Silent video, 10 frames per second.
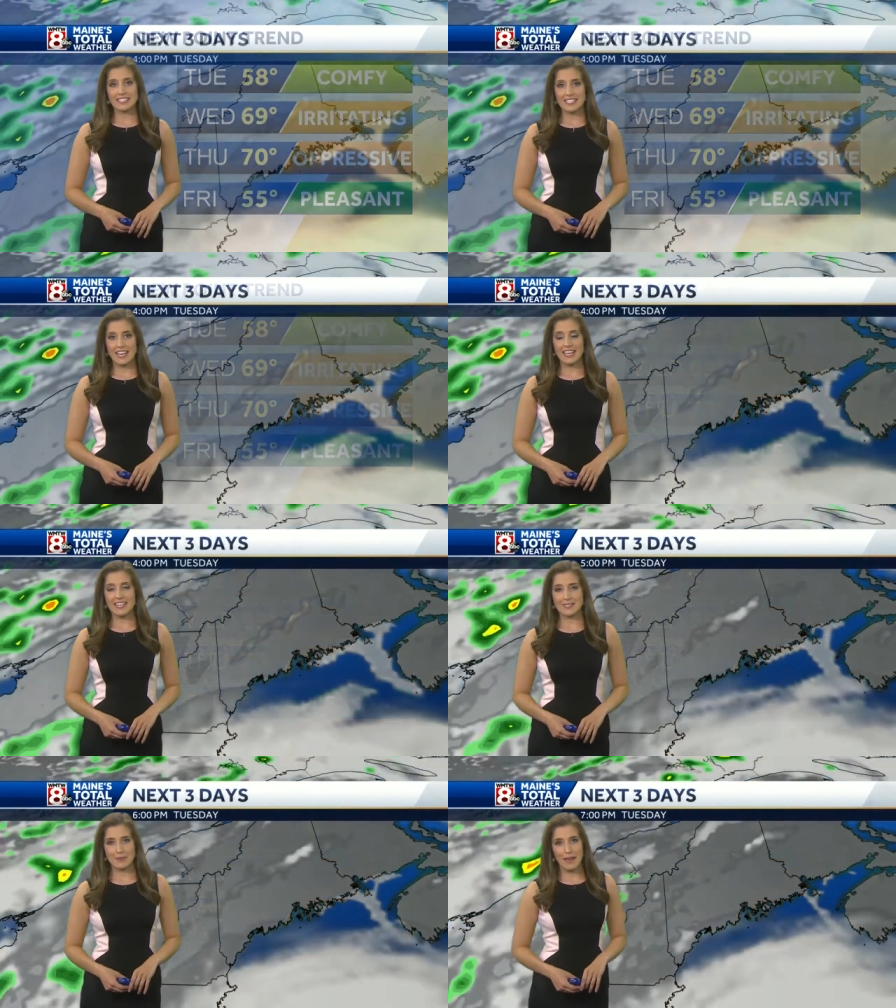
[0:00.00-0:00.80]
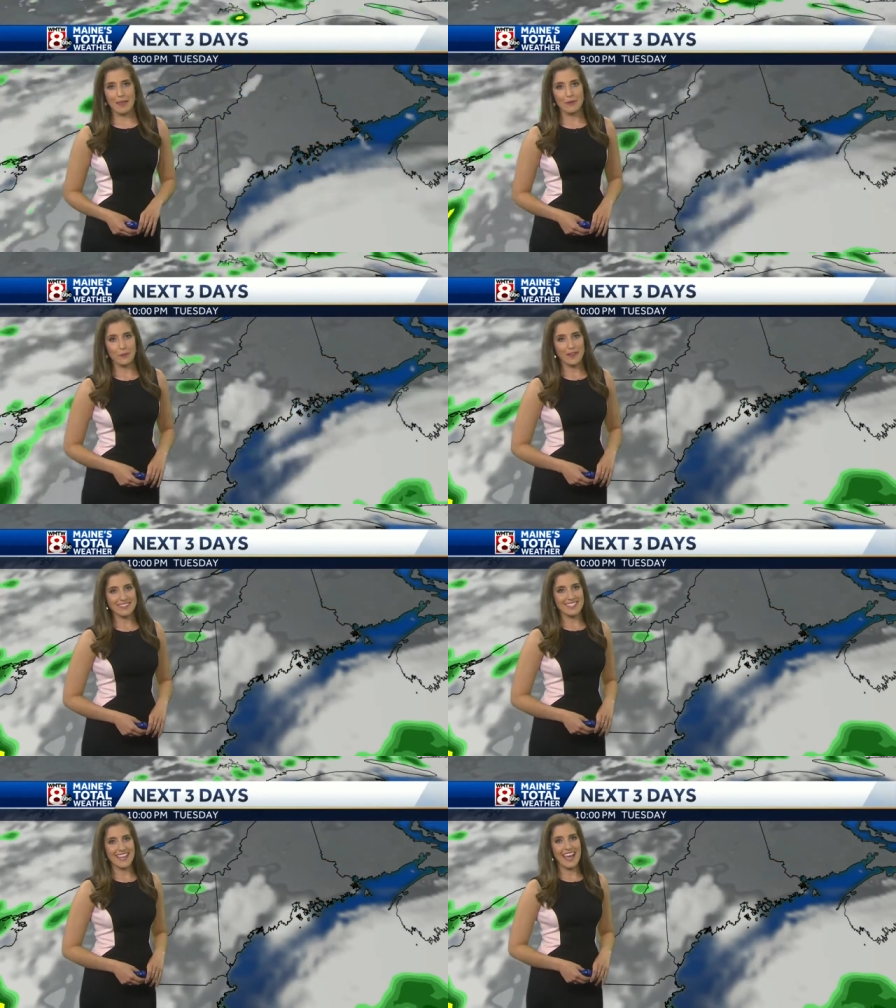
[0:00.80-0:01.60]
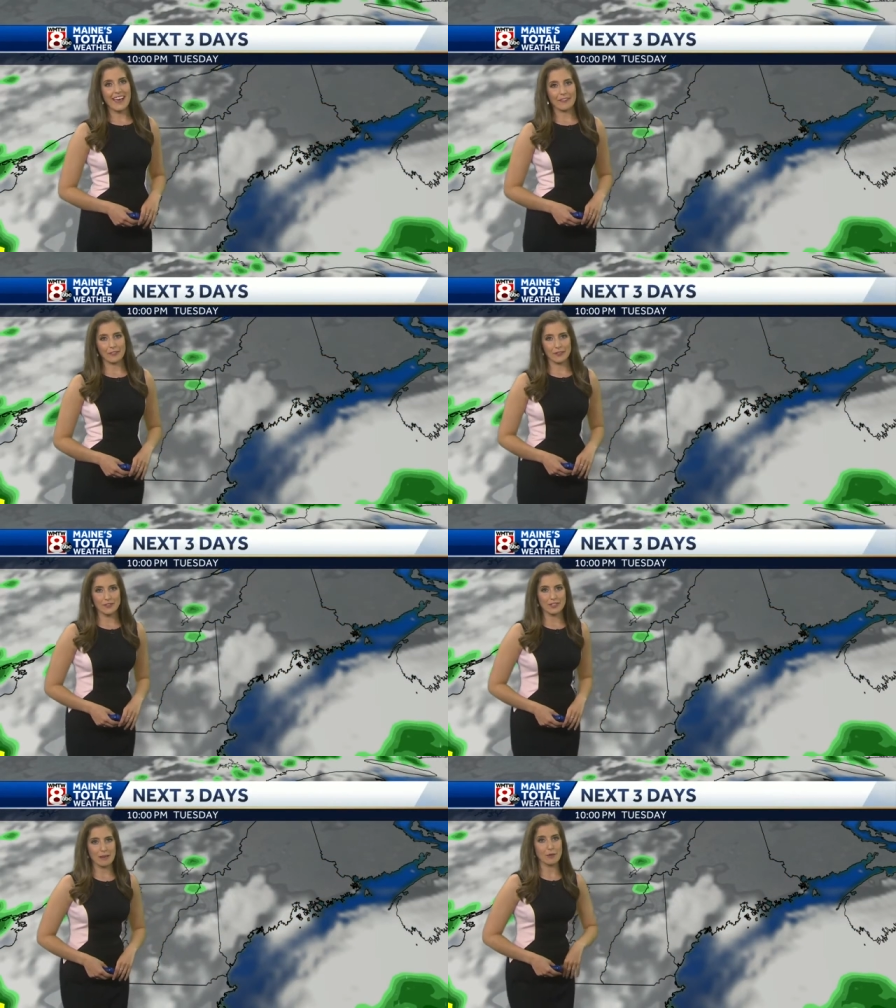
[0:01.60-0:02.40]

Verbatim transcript: tonight and as we head through Wednesday and Thursday.